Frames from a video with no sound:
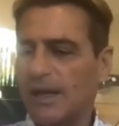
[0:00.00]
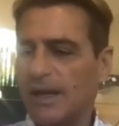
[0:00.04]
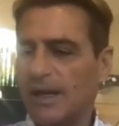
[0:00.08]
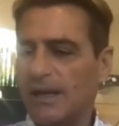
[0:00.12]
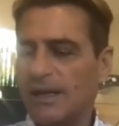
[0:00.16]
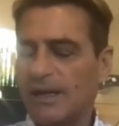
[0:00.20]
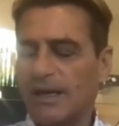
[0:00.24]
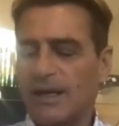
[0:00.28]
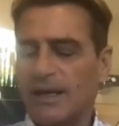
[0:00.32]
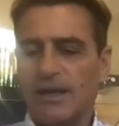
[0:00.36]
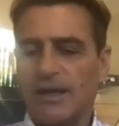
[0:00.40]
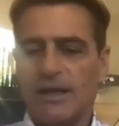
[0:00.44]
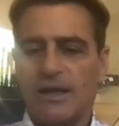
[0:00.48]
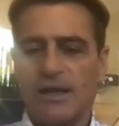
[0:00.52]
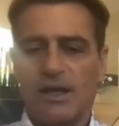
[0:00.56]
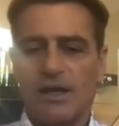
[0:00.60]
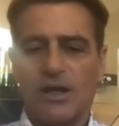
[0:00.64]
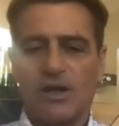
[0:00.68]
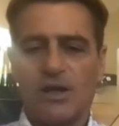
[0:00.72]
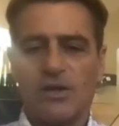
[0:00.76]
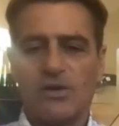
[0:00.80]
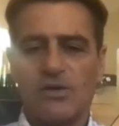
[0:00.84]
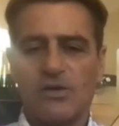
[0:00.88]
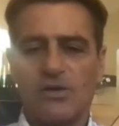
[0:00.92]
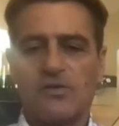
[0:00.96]
And I
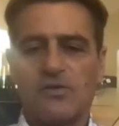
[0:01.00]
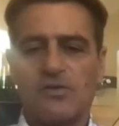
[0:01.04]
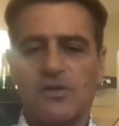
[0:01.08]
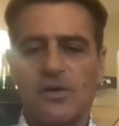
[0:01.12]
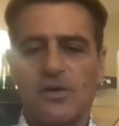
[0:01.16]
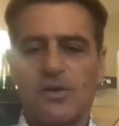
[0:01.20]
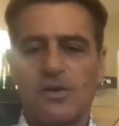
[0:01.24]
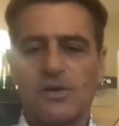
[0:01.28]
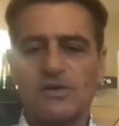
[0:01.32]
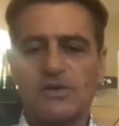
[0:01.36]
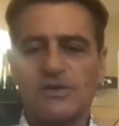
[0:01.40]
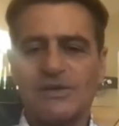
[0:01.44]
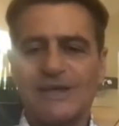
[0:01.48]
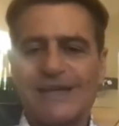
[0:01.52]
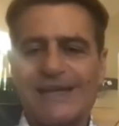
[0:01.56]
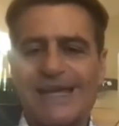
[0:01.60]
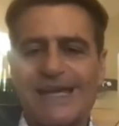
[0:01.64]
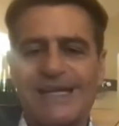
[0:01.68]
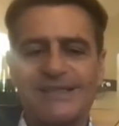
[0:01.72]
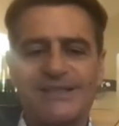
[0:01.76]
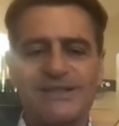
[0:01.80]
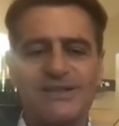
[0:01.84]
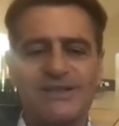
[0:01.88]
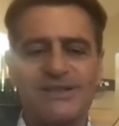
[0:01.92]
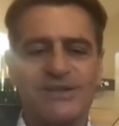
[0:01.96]
look forward to
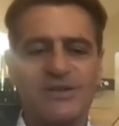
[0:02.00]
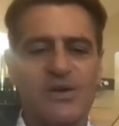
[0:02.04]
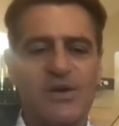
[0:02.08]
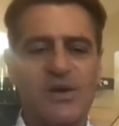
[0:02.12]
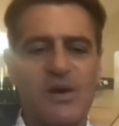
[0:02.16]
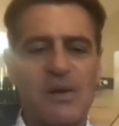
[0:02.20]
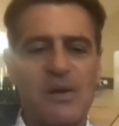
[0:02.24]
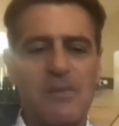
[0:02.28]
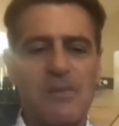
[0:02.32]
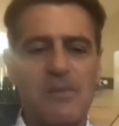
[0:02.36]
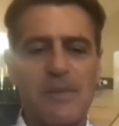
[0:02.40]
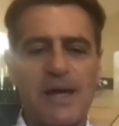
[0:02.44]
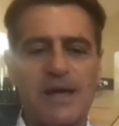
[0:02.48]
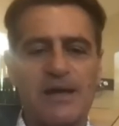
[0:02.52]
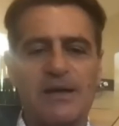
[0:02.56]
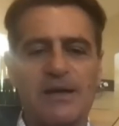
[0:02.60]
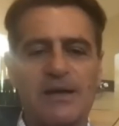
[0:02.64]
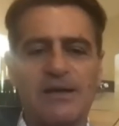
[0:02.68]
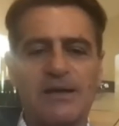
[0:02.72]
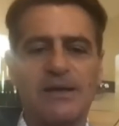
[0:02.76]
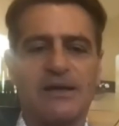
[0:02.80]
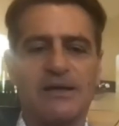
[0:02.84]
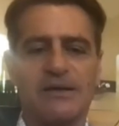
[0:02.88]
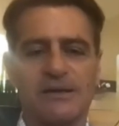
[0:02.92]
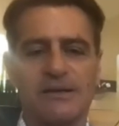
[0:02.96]
get to know them
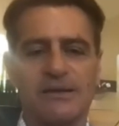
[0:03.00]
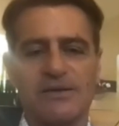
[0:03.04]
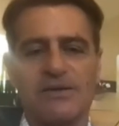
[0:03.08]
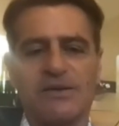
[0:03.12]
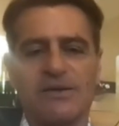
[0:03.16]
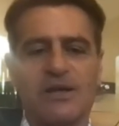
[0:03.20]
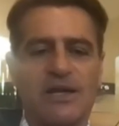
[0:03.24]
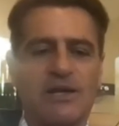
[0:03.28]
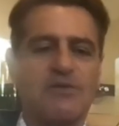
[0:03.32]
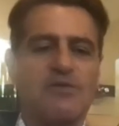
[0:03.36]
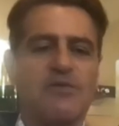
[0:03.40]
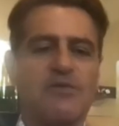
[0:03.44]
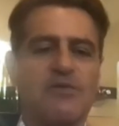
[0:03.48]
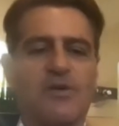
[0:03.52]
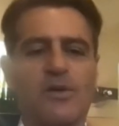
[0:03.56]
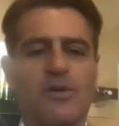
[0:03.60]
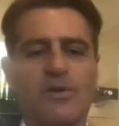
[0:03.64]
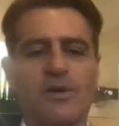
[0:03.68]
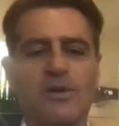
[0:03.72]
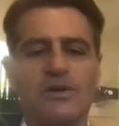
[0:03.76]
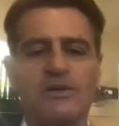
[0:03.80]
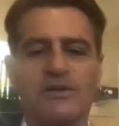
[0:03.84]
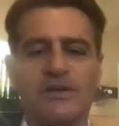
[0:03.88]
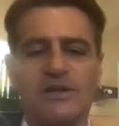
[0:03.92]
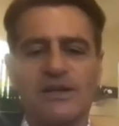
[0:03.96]
better. I'm looking
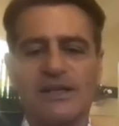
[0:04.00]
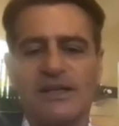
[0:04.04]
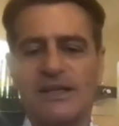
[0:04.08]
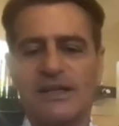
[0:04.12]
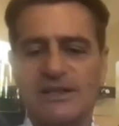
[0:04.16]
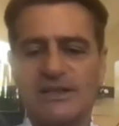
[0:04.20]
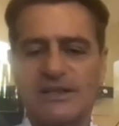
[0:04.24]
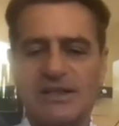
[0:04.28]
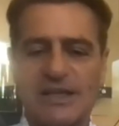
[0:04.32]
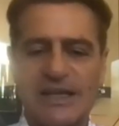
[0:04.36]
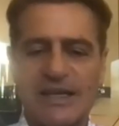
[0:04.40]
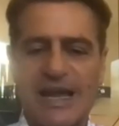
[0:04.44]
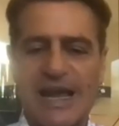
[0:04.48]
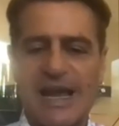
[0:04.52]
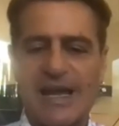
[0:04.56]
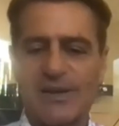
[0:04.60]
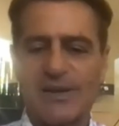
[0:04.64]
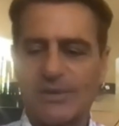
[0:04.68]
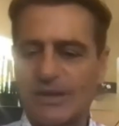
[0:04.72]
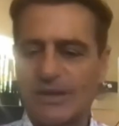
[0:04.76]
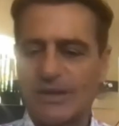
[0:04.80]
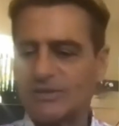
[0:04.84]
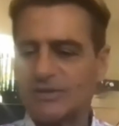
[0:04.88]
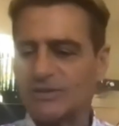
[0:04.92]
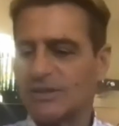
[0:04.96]
forward to learn the
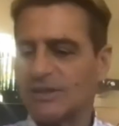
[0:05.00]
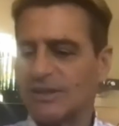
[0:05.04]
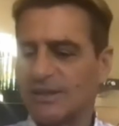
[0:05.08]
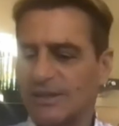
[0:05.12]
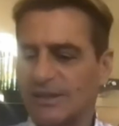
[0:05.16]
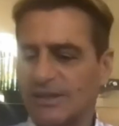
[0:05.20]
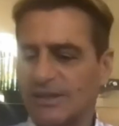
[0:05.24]
language.